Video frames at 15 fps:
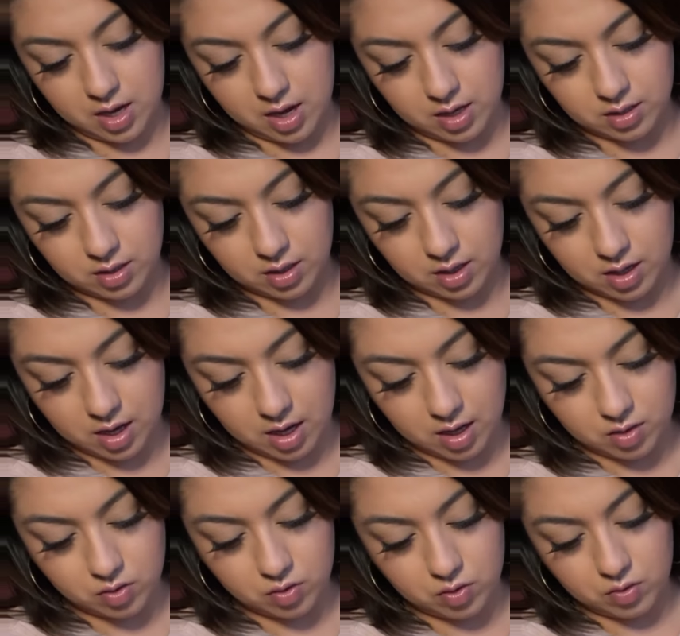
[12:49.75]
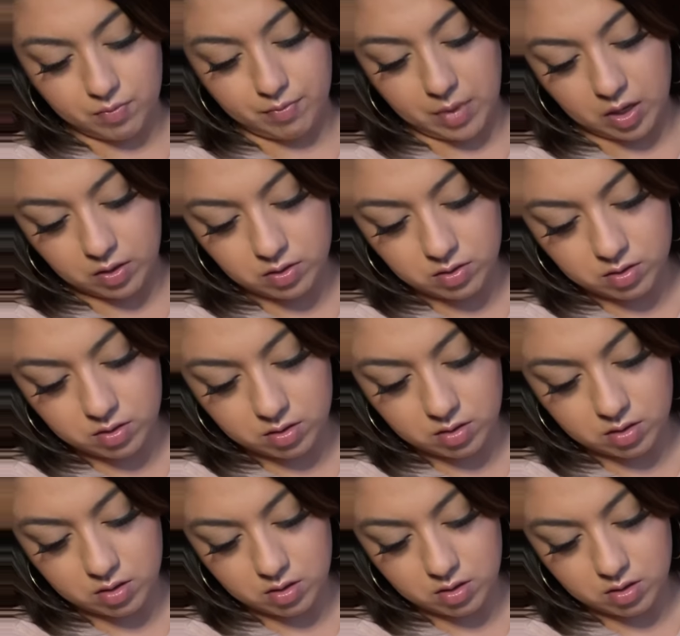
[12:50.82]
as a candle melts,